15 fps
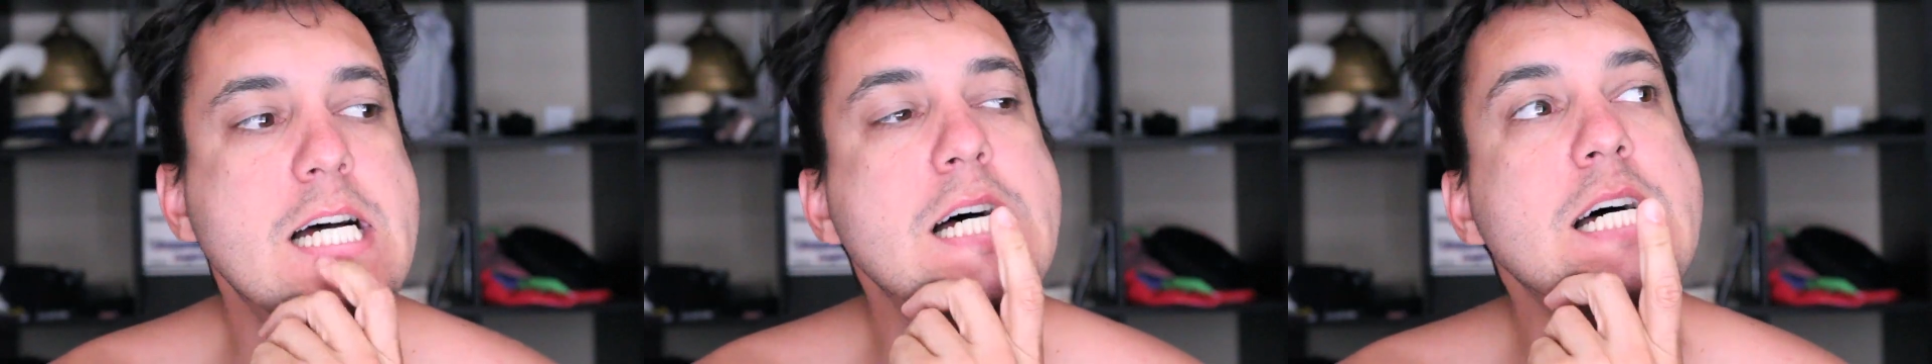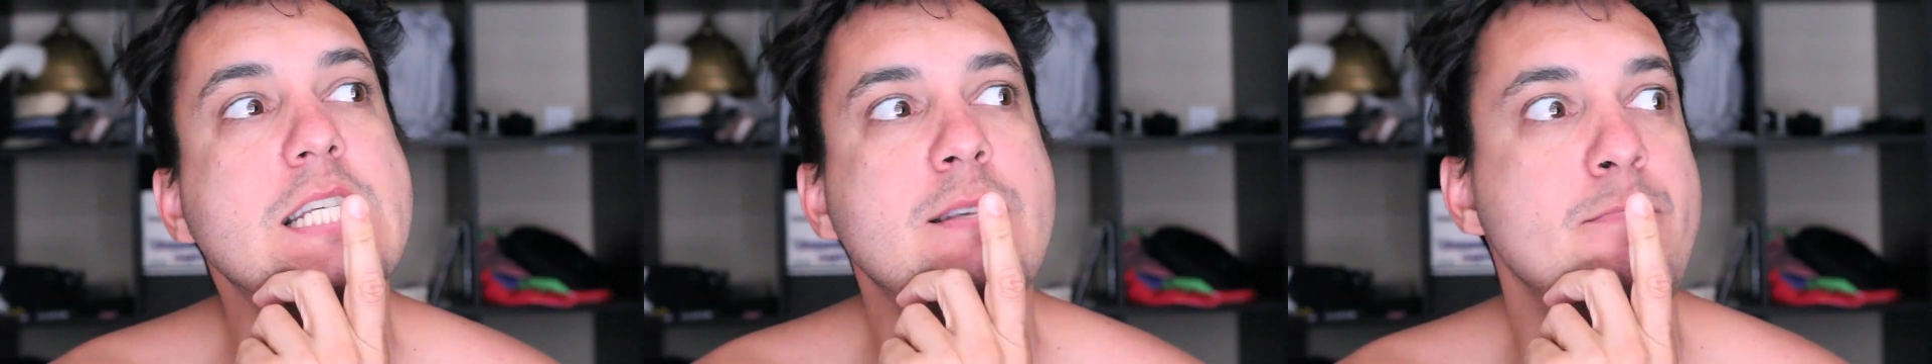
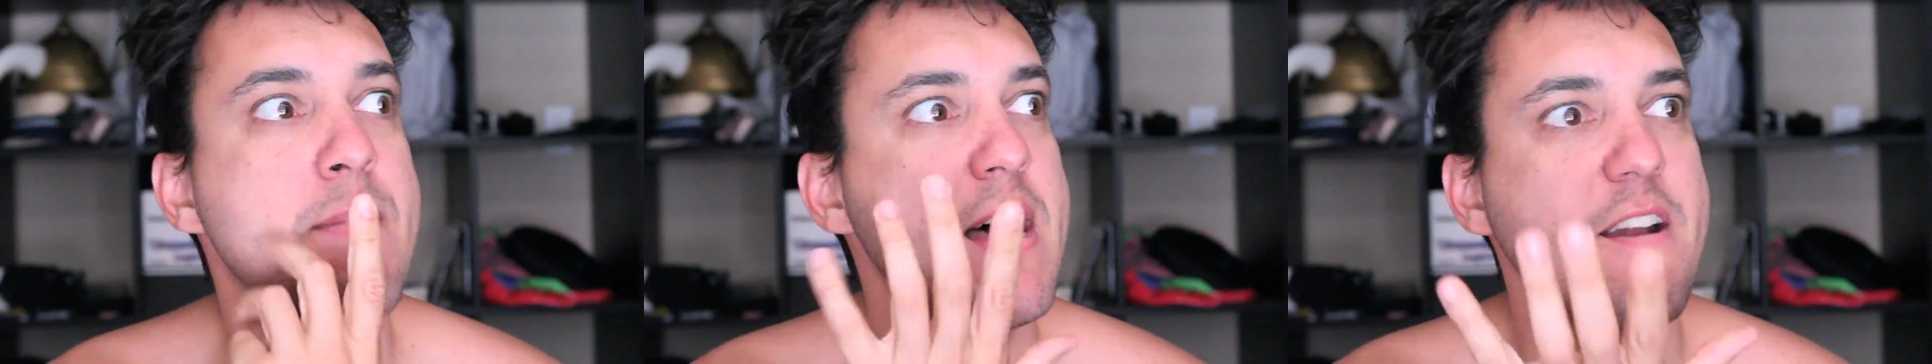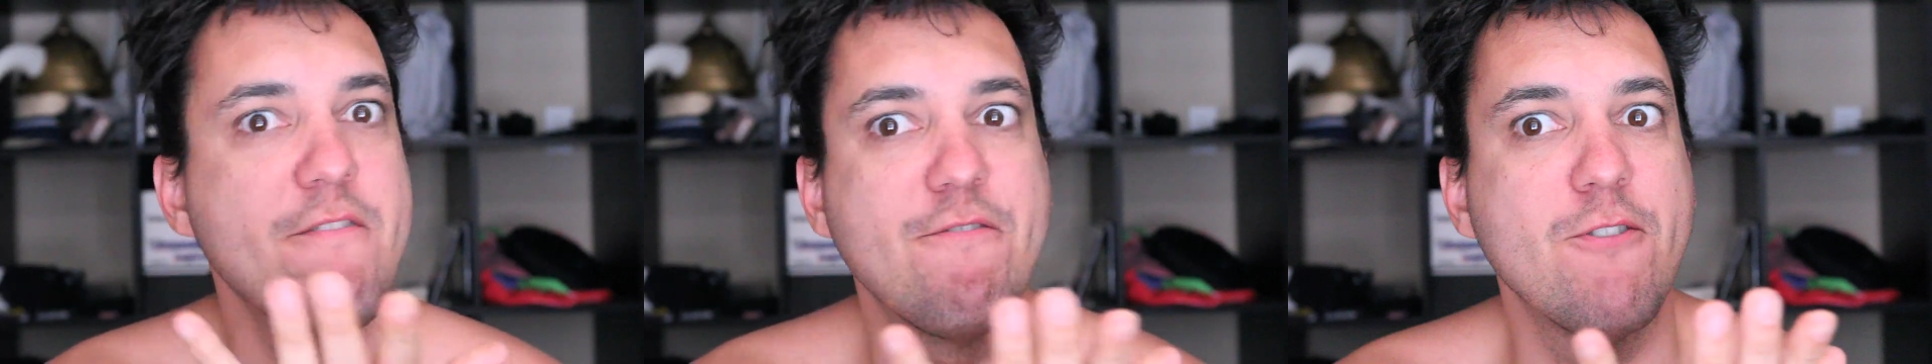As a
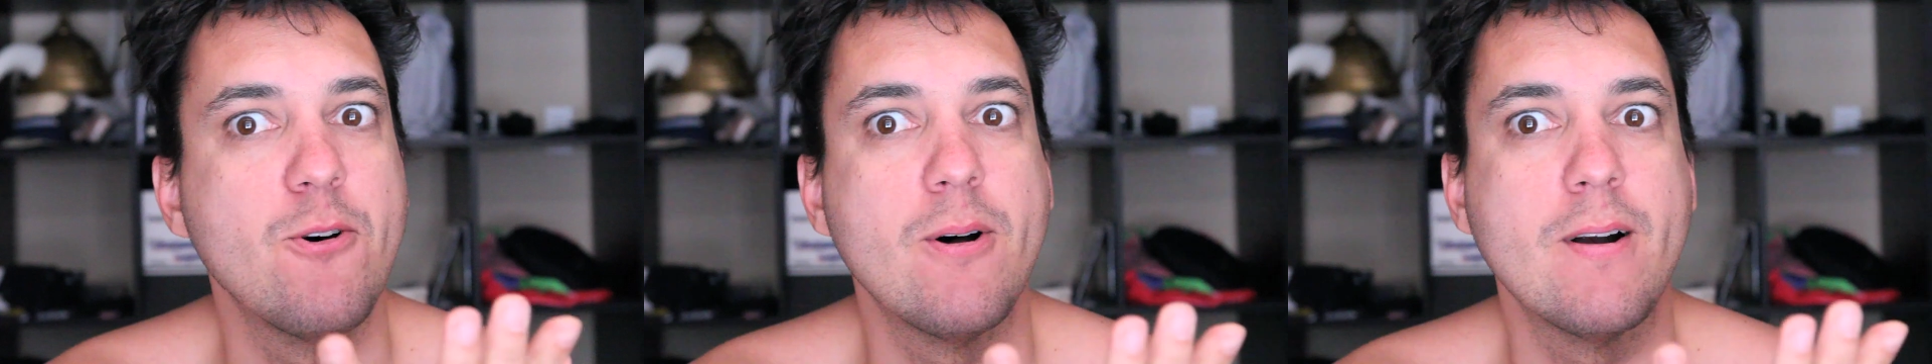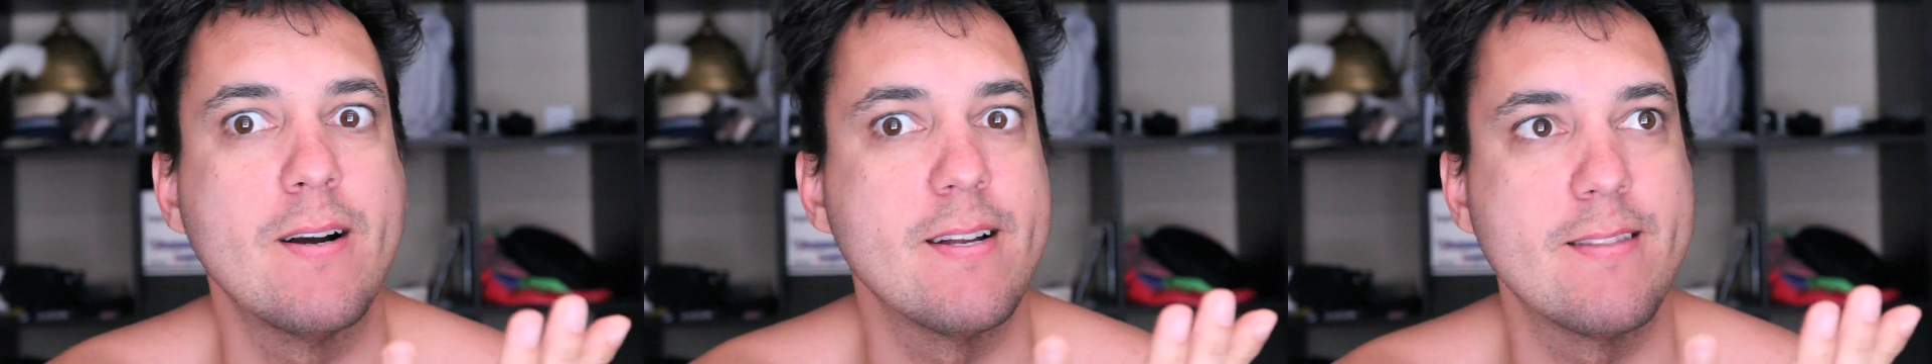
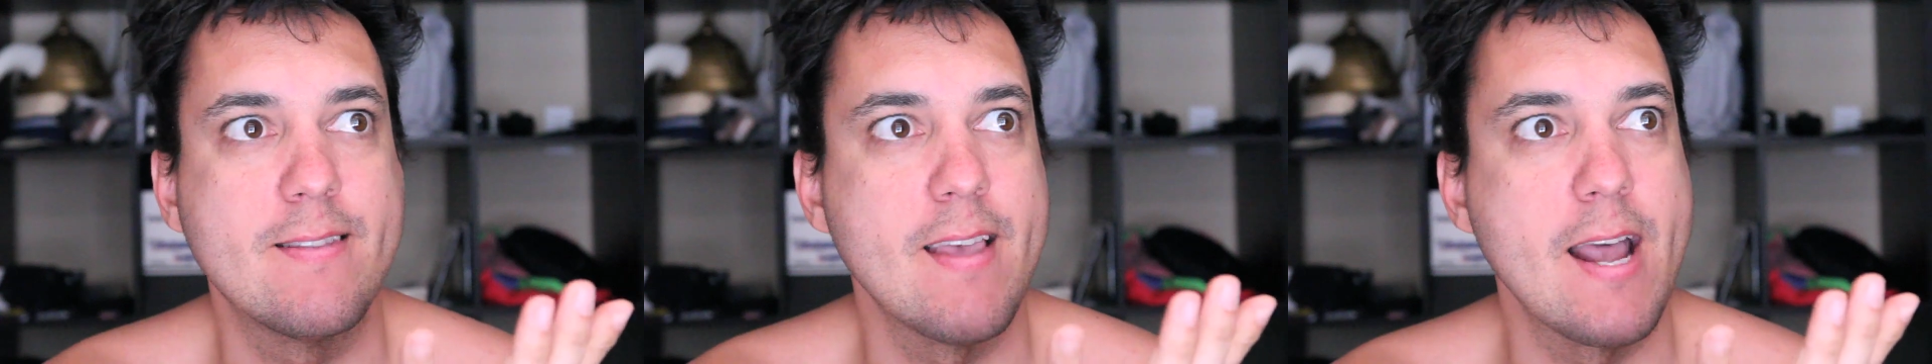metaphor, it's